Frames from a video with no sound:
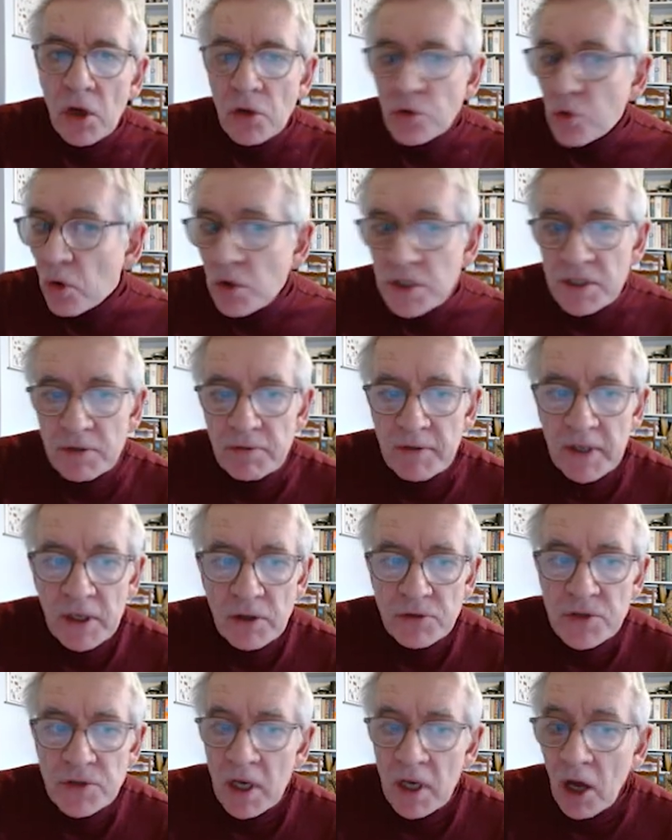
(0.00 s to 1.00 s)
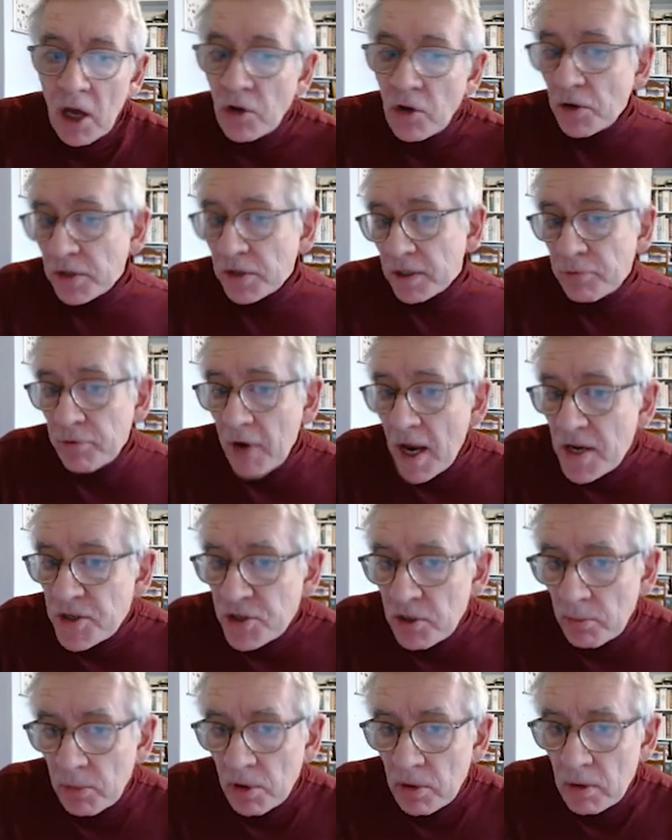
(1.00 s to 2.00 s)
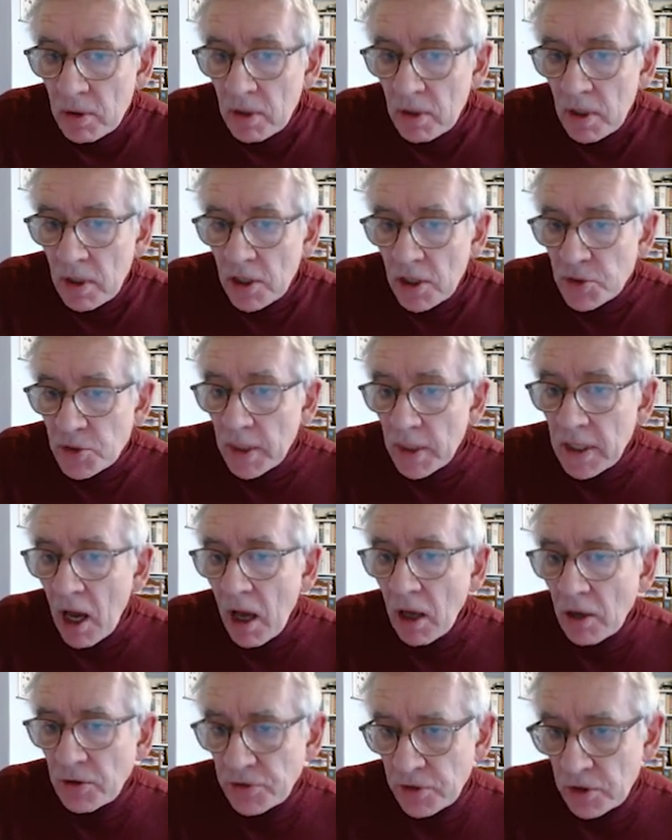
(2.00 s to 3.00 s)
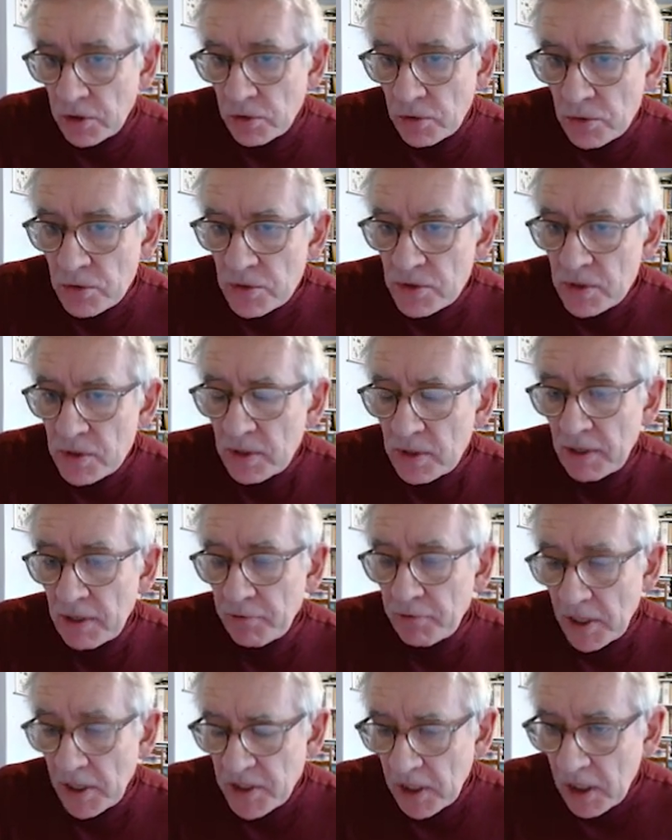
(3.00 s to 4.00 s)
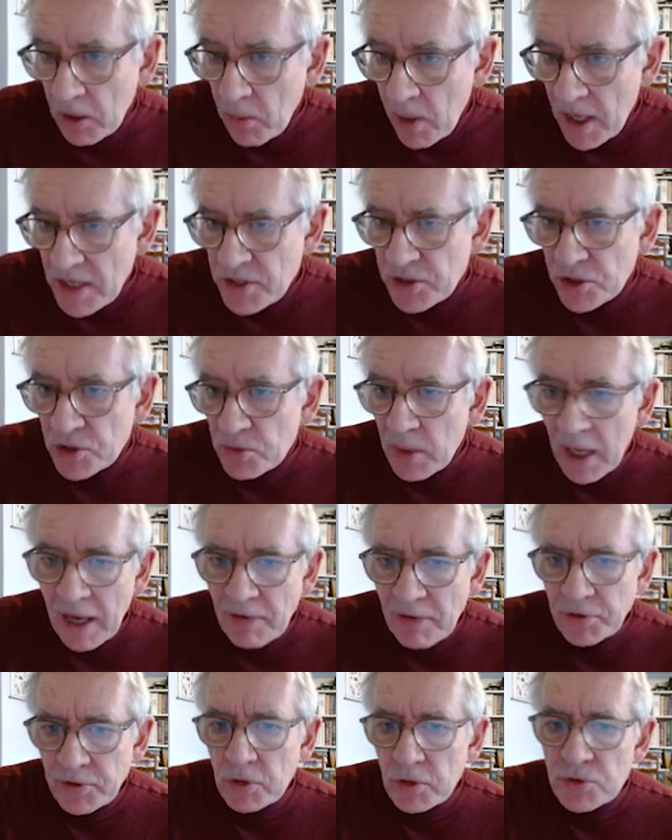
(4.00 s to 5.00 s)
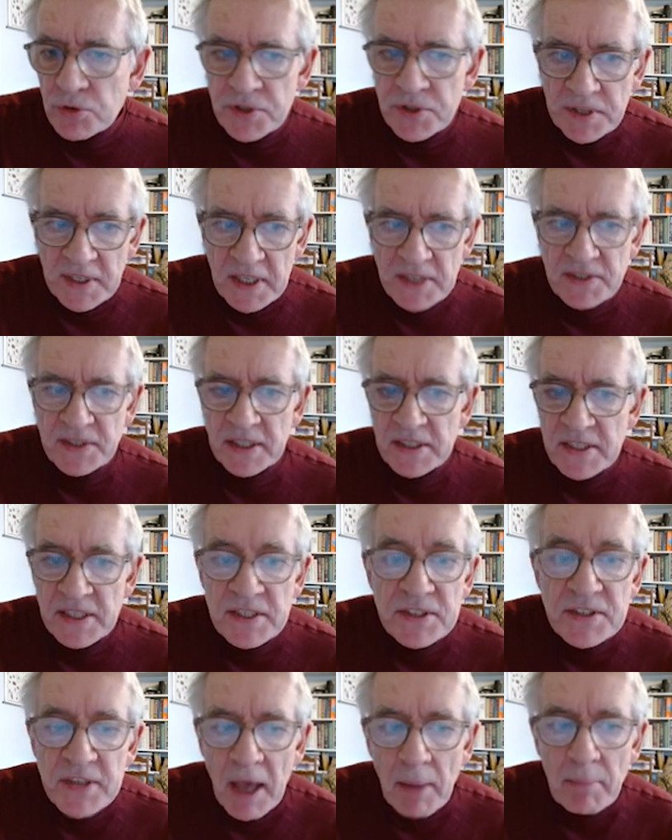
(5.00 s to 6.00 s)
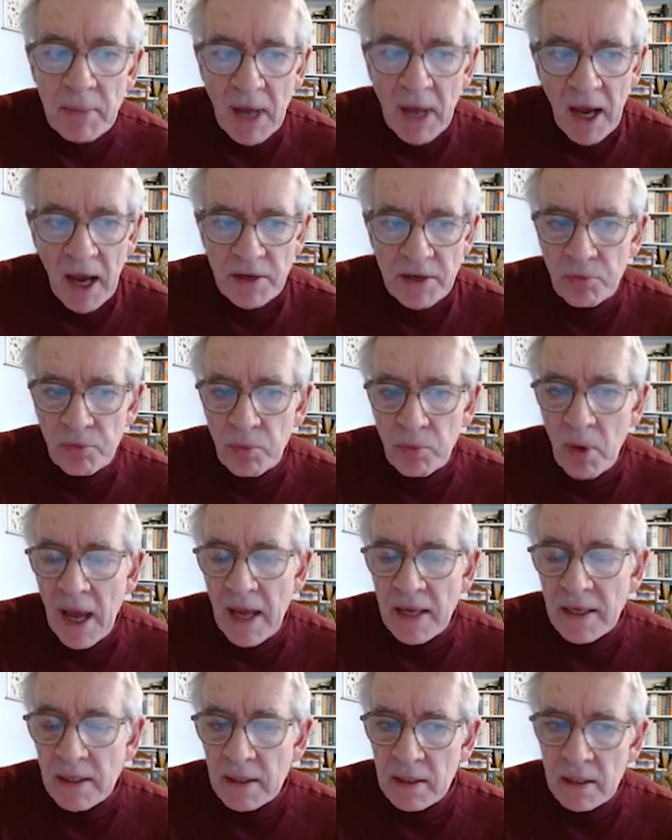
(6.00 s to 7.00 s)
Noisy fields are not differentiable, so we can't use differential equations. We have to use statistics in some kind of way.